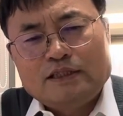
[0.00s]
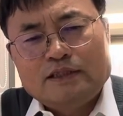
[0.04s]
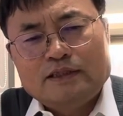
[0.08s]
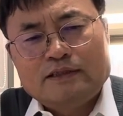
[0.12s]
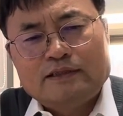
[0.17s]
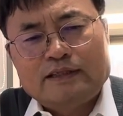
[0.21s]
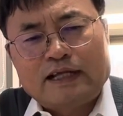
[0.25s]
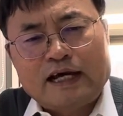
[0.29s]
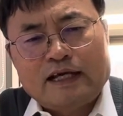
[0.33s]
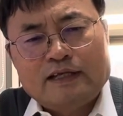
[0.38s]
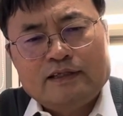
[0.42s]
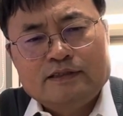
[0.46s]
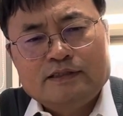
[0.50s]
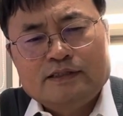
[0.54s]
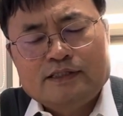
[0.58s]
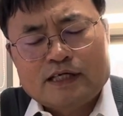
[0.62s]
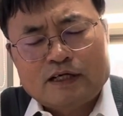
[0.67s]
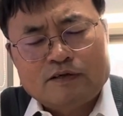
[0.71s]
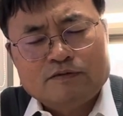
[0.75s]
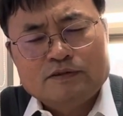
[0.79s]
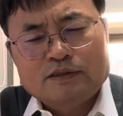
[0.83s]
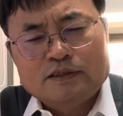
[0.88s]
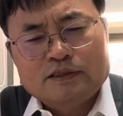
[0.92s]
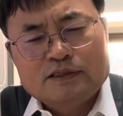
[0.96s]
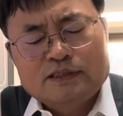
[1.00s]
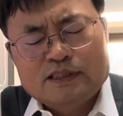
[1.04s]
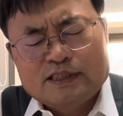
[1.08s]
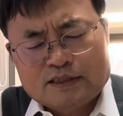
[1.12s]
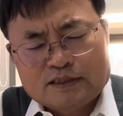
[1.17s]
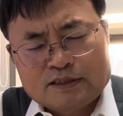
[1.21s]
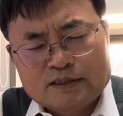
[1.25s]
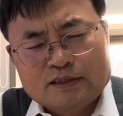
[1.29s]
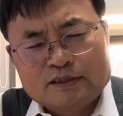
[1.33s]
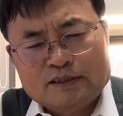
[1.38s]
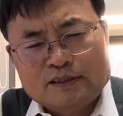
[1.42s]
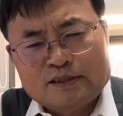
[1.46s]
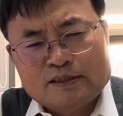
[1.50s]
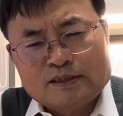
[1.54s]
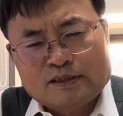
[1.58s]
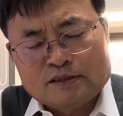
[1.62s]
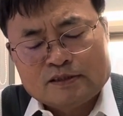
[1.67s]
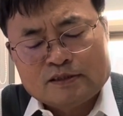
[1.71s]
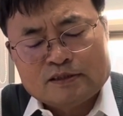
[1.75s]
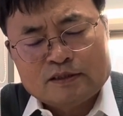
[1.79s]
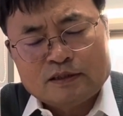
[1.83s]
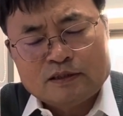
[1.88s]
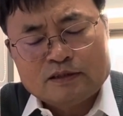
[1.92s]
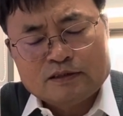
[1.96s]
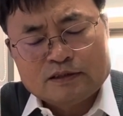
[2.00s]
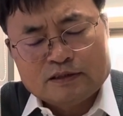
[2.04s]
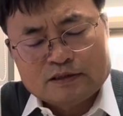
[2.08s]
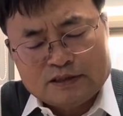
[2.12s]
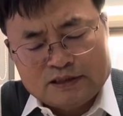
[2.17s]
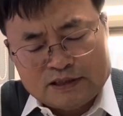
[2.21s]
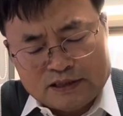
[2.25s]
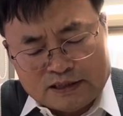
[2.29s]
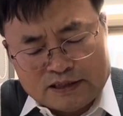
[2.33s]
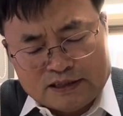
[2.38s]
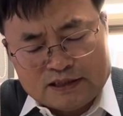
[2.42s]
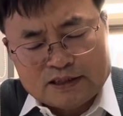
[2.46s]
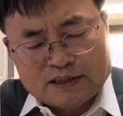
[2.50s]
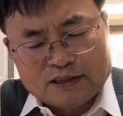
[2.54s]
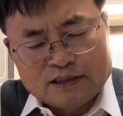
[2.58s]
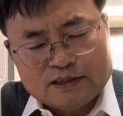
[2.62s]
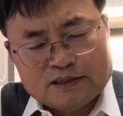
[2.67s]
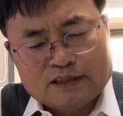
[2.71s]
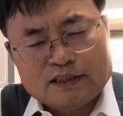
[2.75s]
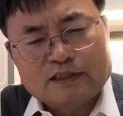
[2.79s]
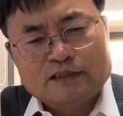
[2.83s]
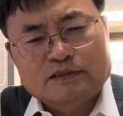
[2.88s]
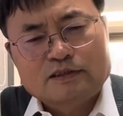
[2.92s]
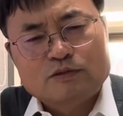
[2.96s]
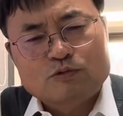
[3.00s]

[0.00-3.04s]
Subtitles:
9,600